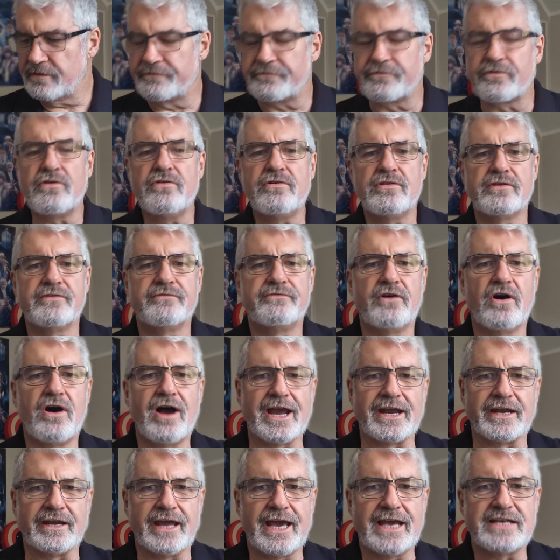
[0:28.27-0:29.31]
fruit of the
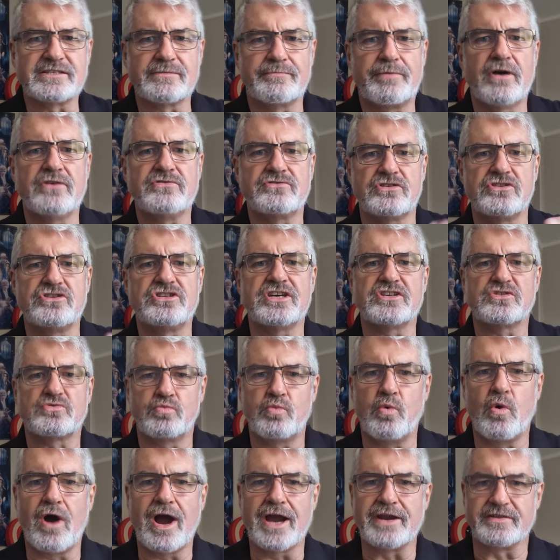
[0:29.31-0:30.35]
vine, as opposed to just
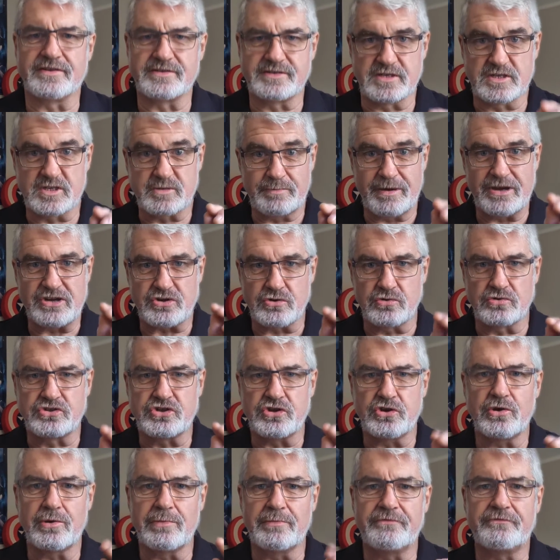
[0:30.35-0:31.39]
wine. There's a special
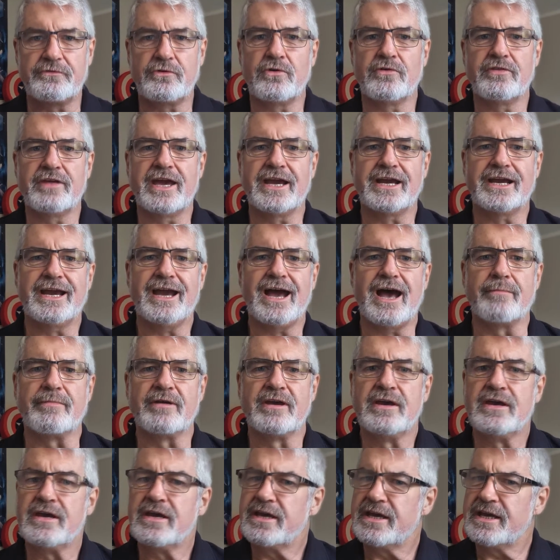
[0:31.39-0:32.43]
term for that cup.
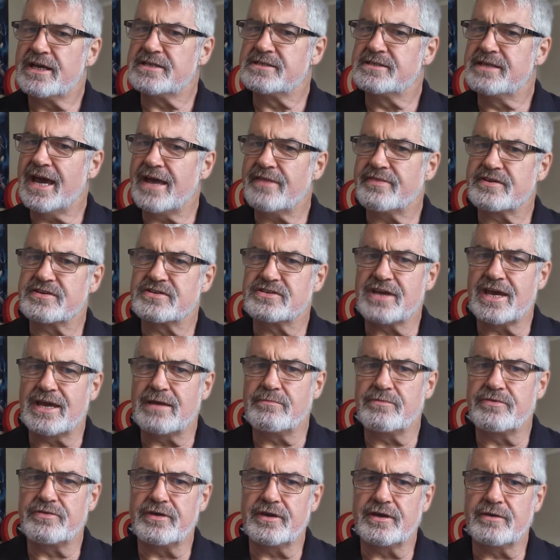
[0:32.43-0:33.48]
Is that the
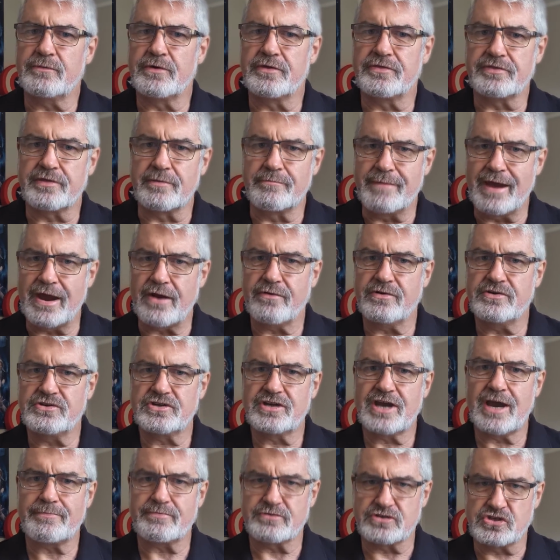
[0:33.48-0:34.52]
same thing with the
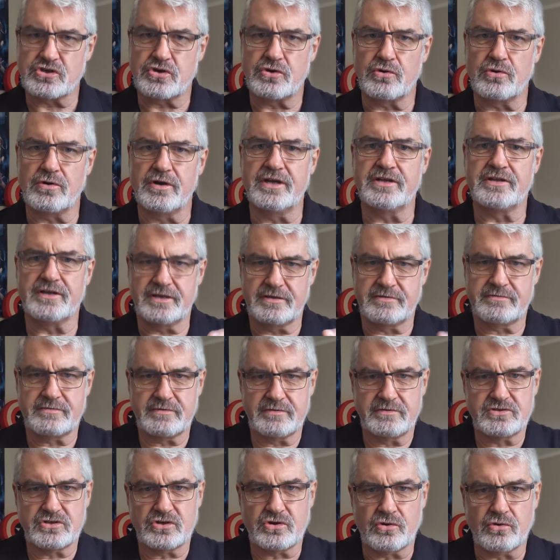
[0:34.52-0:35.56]
marriage cup? It's called
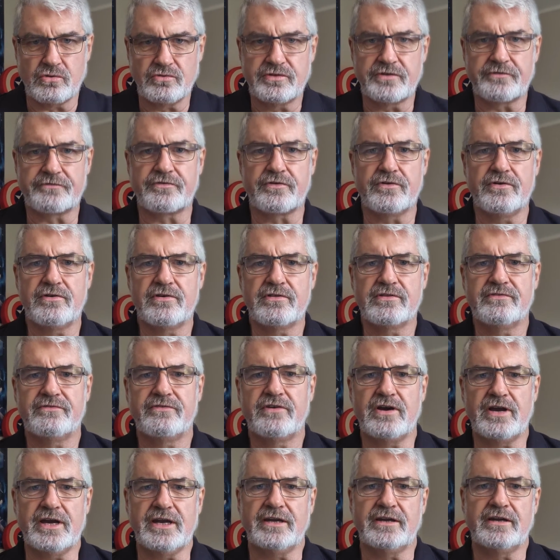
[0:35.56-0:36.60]
the fruit of the
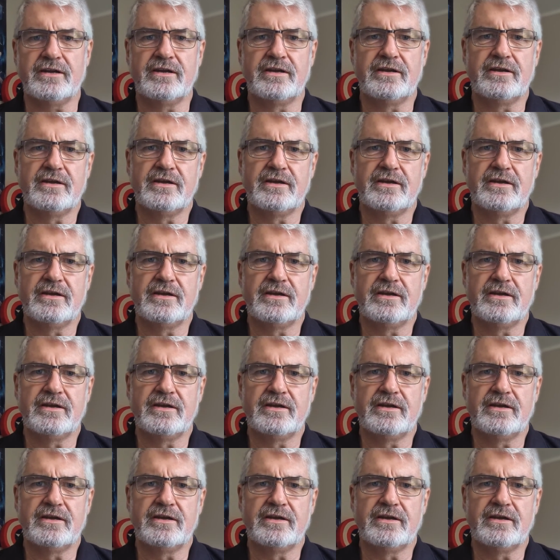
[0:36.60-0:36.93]
vine?